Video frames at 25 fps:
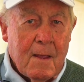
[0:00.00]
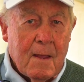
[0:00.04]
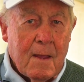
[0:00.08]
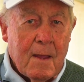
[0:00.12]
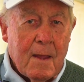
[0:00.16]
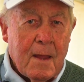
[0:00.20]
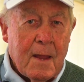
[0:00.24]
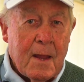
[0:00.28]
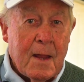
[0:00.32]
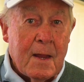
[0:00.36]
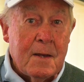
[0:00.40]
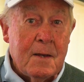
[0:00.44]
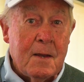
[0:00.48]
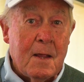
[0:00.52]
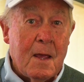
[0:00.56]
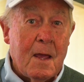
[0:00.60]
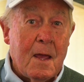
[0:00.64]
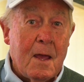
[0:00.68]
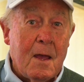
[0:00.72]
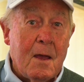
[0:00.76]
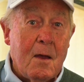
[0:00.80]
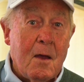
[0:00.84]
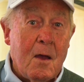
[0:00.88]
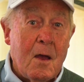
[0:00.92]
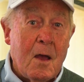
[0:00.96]
And
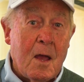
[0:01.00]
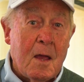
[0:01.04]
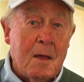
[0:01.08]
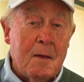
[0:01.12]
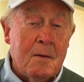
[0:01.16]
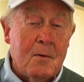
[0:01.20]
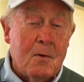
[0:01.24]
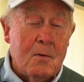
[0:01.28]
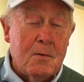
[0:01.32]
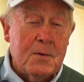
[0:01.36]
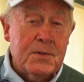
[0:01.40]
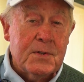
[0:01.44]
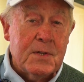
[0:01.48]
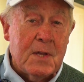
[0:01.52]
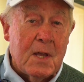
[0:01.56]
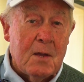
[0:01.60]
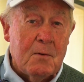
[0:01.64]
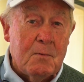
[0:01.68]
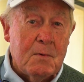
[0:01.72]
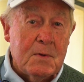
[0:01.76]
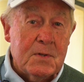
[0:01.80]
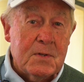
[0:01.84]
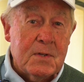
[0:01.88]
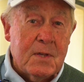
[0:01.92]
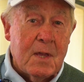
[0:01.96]
I
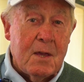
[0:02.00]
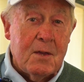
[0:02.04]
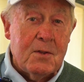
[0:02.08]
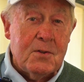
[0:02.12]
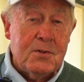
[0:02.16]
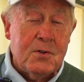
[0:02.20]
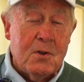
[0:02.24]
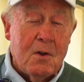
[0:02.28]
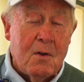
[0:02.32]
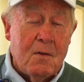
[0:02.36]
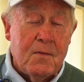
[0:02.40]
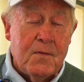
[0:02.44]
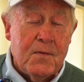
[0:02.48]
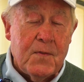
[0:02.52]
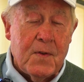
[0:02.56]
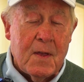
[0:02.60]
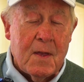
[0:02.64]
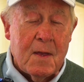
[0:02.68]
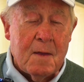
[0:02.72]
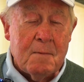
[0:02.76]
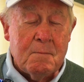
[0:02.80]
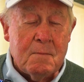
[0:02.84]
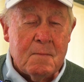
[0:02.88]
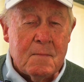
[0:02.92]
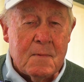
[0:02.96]
also was coach of
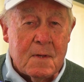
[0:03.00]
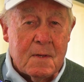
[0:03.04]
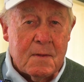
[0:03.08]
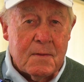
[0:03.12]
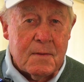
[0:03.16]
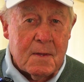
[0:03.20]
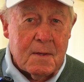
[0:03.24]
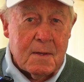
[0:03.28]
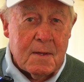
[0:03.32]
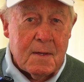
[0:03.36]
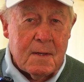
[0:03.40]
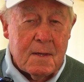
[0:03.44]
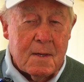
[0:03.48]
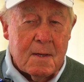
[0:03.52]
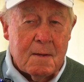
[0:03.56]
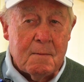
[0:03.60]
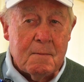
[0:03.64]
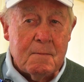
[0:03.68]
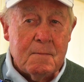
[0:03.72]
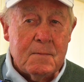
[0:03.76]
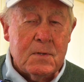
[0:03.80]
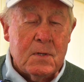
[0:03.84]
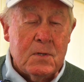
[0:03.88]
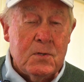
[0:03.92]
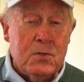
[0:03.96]

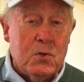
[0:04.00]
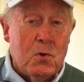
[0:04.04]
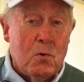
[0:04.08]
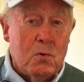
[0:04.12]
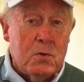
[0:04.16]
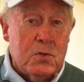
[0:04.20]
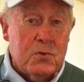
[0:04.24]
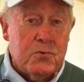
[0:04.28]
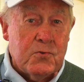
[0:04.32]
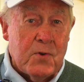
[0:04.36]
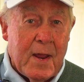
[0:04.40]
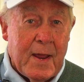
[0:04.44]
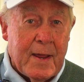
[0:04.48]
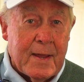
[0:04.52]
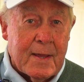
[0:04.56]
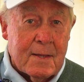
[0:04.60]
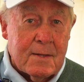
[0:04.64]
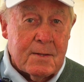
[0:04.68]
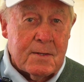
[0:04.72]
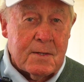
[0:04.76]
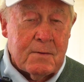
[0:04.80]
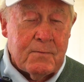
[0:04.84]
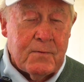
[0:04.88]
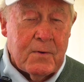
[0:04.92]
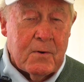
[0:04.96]
the St George
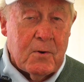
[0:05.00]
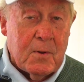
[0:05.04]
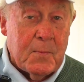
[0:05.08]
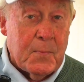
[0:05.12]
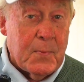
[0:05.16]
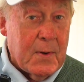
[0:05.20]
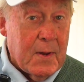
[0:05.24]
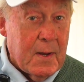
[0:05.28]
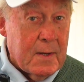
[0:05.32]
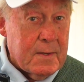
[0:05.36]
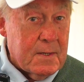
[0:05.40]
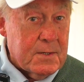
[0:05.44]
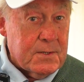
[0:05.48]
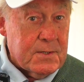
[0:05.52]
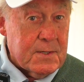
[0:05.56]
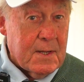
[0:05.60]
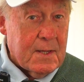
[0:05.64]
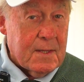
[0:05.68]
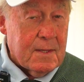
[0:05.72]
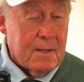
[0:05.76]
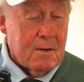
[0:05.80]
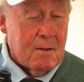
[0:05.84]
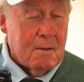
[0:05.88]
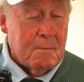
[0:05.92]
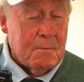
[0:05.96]
Dragons, and very proud to
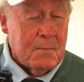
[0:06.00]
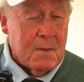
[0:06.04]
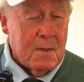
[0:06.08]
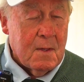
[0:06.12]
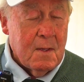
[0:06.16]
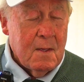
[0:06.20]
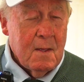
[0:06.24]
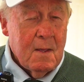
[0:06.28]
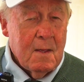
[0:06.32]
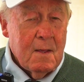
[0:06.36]
say that I'm